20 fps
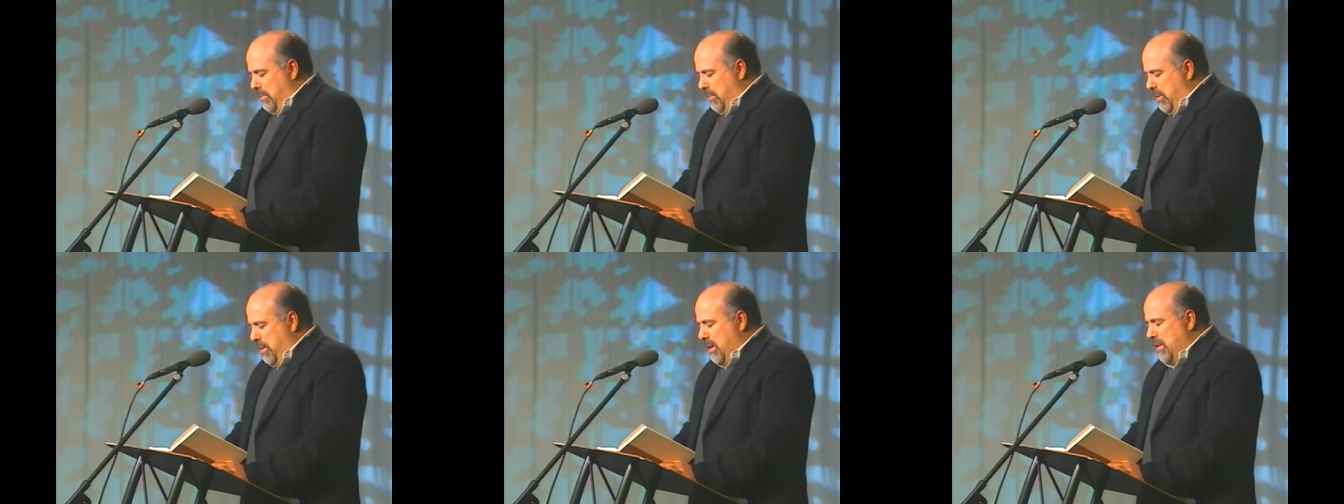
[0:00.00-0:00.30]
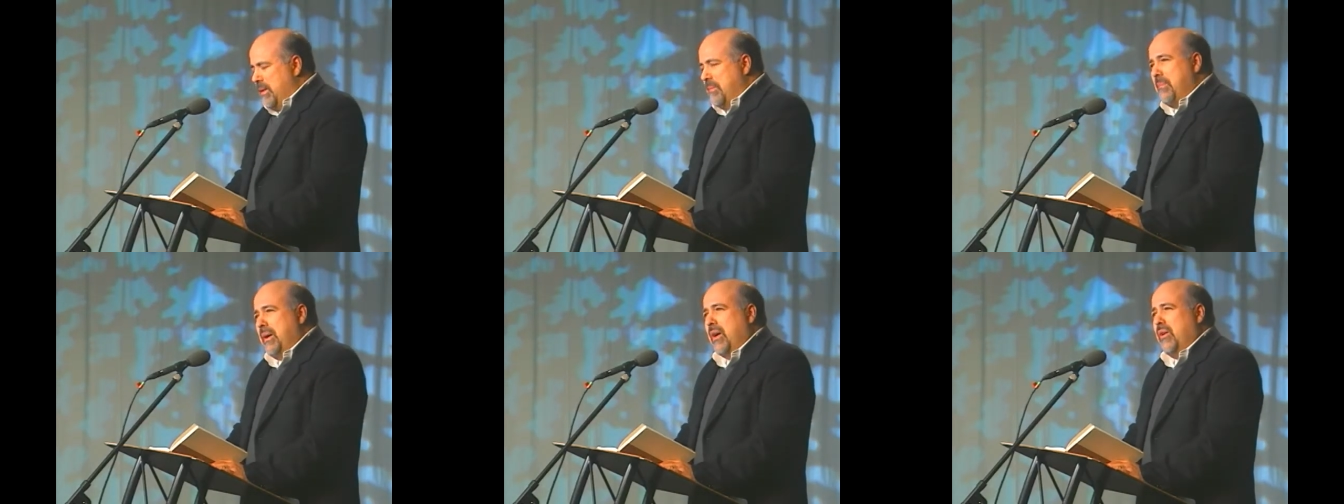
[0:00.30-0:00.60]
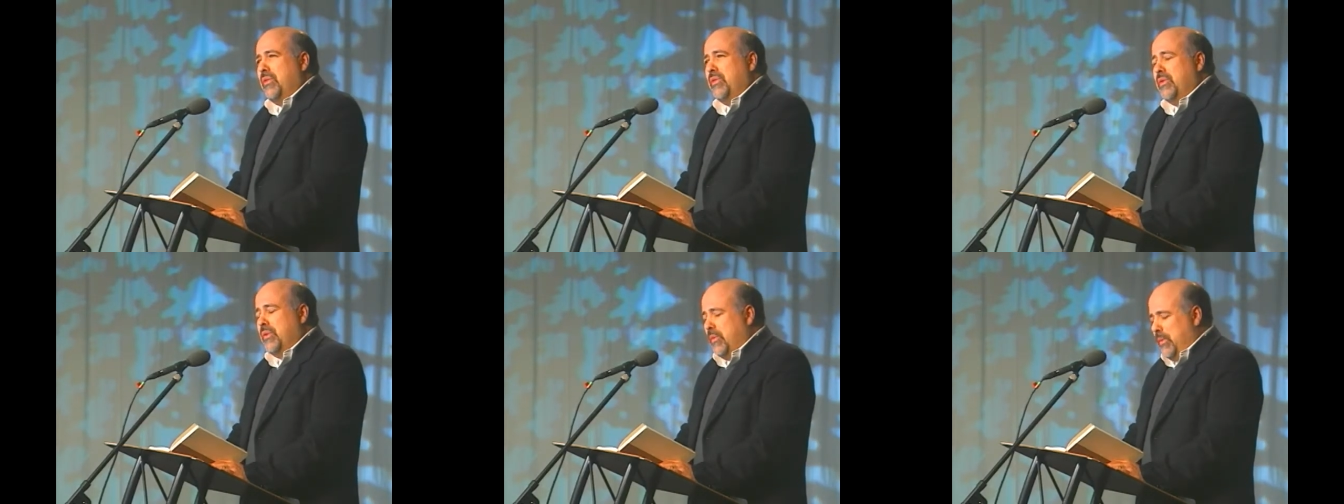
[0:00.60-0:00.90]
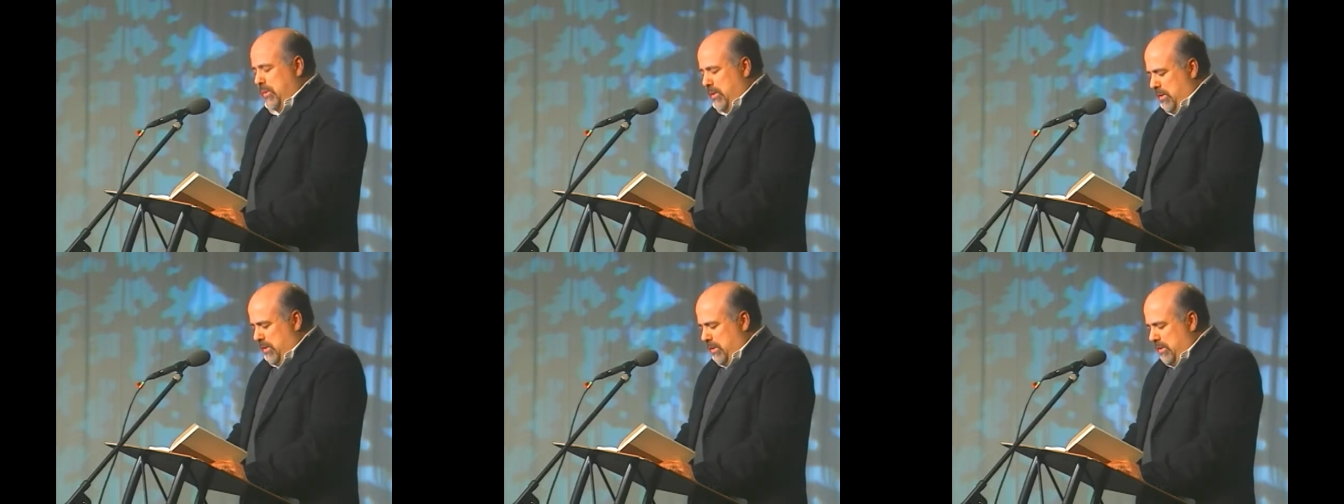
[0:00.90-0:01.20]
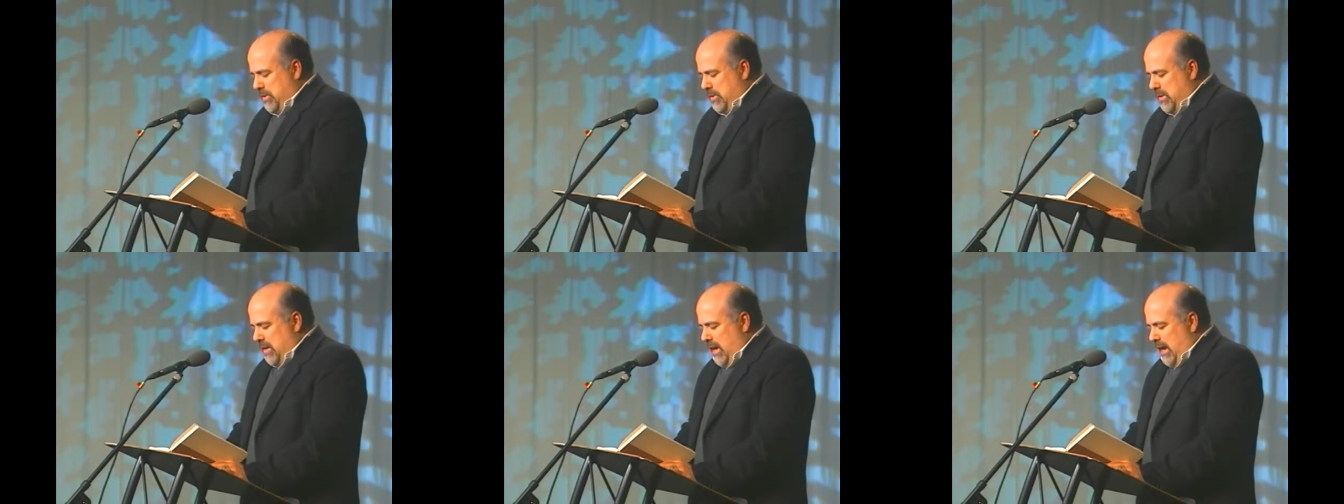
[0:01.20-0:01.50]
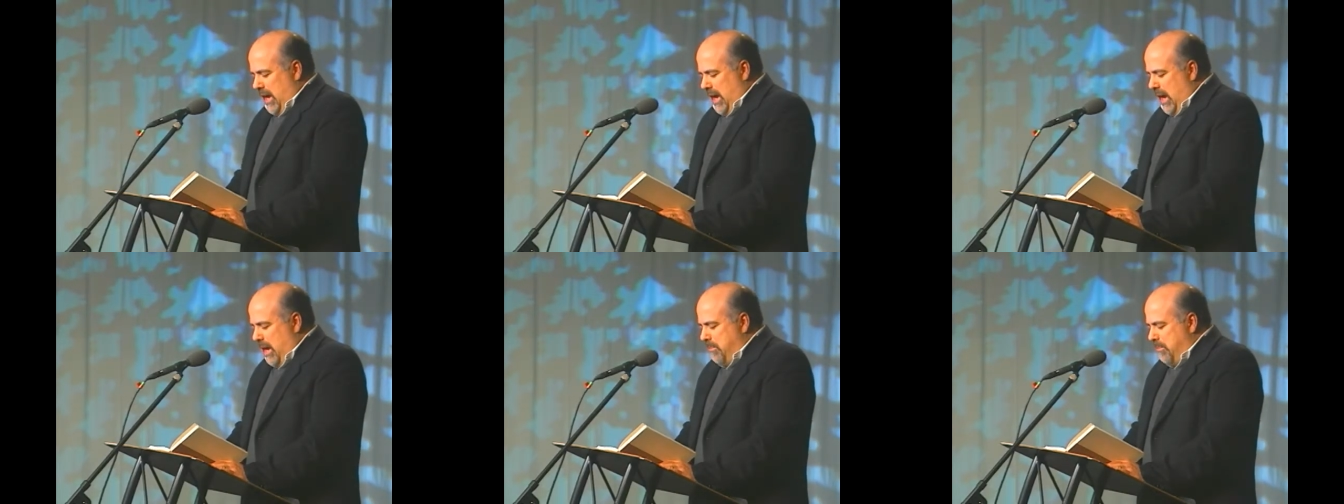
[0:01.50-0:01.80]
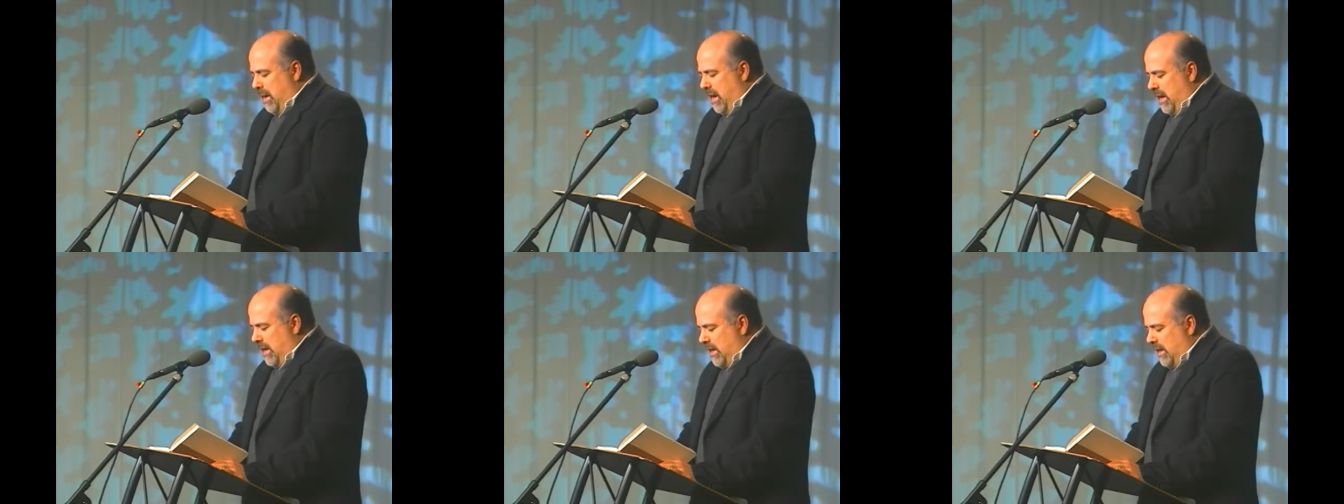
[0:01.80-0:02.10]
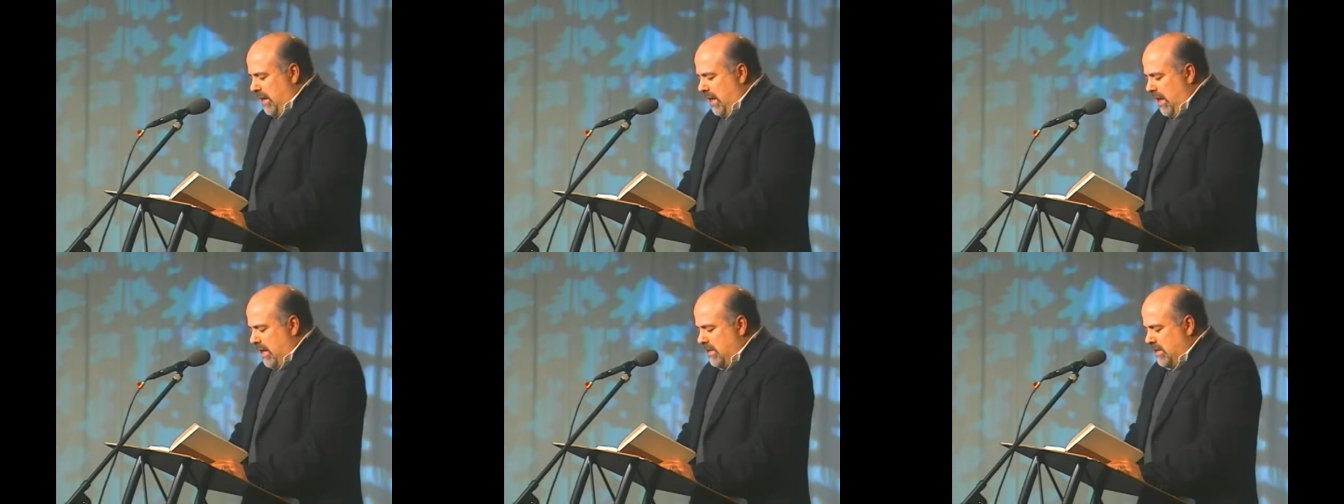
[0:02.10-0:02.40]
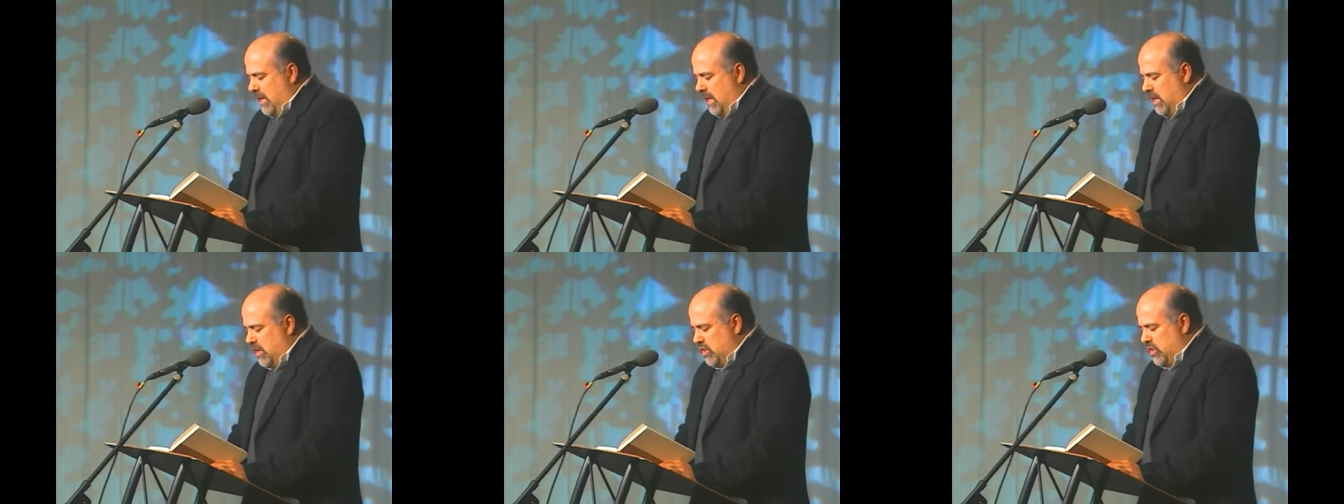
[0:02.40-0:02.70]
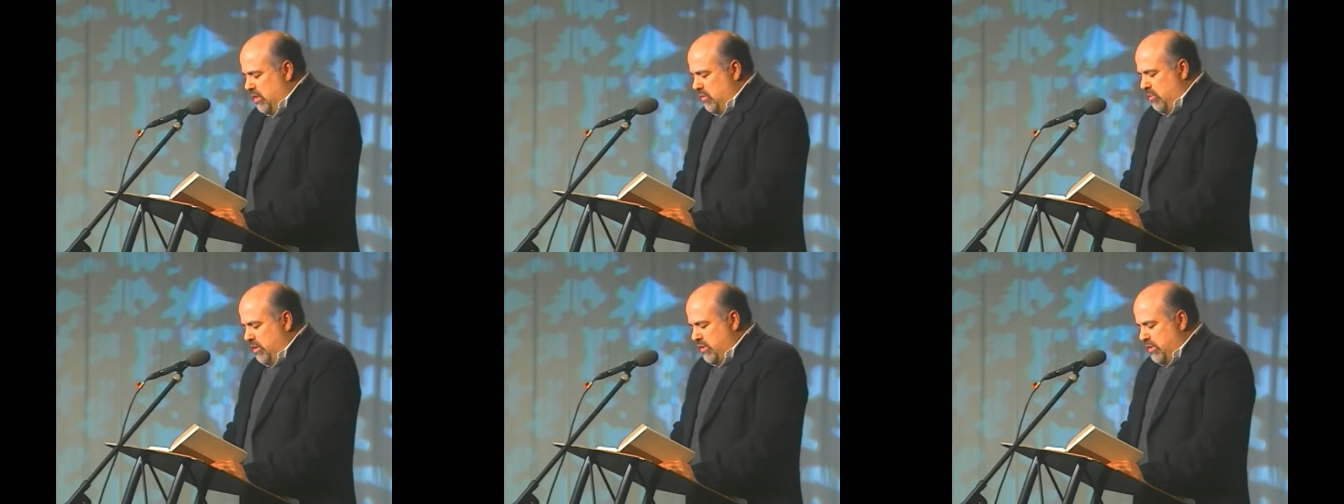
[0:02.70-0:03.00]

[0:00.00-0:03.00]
Putting the mouth to words, and by incantation